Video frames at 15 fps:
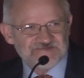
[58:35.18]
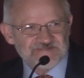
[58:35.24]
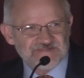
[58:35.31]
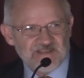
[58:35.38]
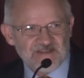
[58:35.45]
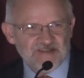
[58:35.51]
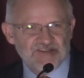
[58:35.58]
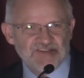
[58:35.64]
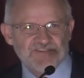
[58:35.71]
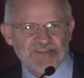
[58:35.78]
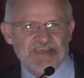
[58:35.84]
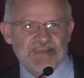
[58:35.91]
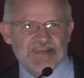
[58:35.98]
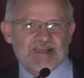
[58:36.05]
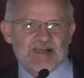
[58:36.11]
And this is
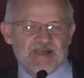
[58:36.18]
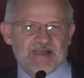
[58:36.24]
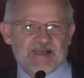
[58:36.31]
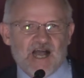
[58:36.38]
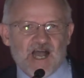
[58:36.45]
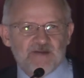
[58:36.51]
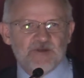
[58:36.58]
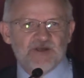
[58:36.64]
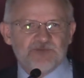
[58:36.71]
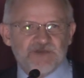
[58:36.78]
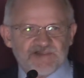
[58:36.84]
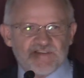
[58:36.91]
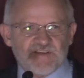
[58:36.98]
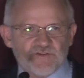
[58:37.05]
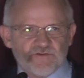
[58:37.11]
a, a common
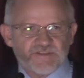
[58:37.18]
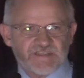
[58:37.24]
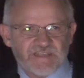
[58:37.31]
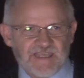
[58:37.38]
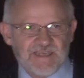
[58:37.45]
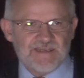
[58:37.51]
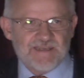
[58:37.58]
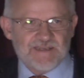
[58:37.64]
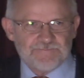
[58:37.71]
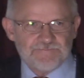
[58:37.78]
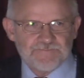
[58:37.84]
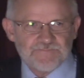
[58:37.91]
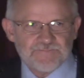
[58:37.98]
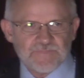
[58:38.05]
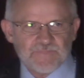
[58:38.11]
misunderstanding.
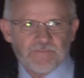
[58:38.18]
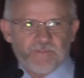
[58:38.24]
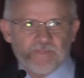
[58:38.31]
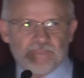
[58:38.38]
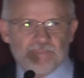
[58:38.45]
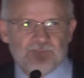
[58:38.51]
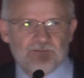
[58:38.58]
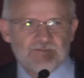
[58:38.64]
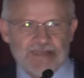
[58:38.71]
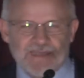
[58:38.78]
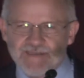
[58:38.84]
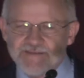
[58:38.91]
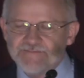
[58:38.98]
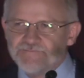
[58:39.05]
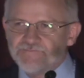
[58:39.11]

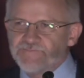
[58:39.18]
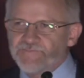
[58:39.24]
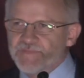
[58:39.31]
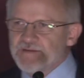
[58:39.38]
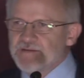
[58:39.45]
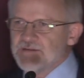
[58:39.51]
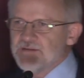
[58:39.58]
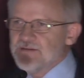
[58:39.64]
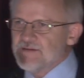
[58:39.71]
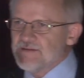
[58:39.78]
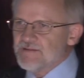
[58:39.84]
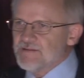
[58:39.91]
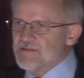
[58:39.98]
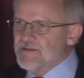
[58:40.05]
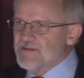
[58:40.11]
Okay?
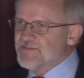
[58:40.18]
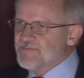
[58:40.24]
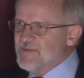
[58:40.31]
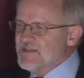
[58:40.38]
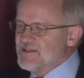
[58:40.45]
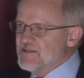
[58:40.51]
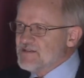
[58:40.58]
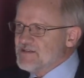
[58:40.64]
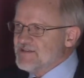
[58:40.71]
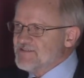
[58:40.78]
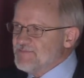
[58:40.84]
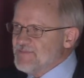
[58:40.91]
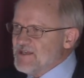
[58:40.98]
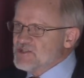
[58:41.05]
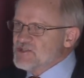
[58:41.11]
Let's make, let's
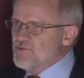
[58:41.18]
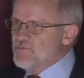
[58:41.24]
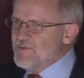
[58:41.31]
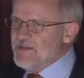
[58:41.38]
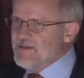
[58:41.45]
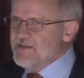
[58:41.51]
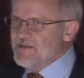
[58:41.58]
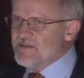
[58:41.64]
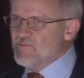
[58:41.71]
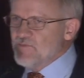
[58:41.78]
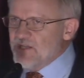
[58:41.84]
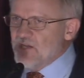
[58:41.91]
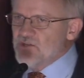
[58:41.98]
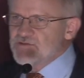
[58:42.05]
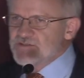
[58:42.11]
make sure we,
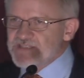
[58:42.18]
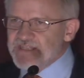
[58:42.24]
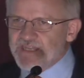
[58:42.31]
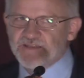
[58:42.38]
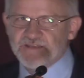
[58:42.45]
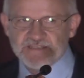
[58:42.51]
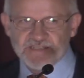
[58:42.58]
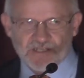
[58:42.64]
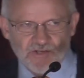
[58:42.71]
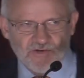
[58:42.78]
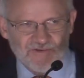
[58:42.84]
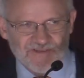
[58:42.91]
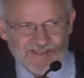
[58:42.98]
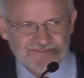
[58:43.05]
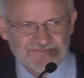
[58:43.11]
we understand this
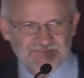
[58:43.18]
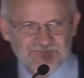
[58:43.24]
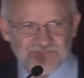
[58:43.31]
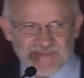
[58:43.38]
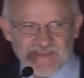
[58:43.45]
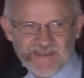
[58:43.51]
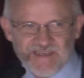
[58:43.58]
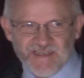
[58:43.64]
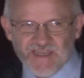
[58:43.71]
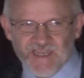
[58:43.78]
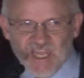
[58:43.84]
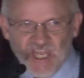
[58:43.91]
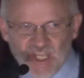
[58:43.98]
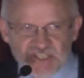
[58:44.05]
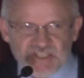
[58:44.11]
clearly.
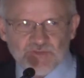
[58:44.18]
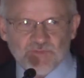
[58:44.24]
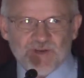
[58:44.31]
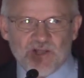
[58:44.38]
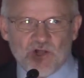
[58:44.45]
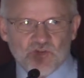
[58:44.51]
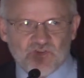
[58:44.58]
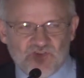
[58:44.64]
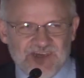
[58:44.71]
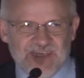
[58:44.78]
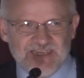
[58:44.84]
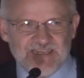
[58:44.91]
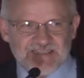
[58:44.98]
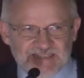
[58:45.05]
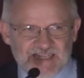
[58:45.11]
Israel
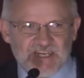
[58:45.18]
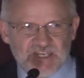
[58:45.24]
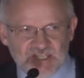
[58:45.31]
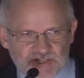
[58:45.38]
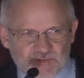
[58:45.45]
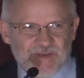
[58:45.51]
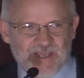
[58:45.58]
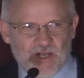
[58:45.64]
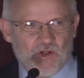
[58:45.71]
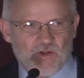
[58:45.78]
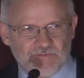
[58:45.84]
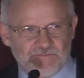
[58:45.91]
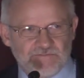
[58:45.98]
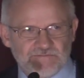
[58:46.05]
today is not Israel.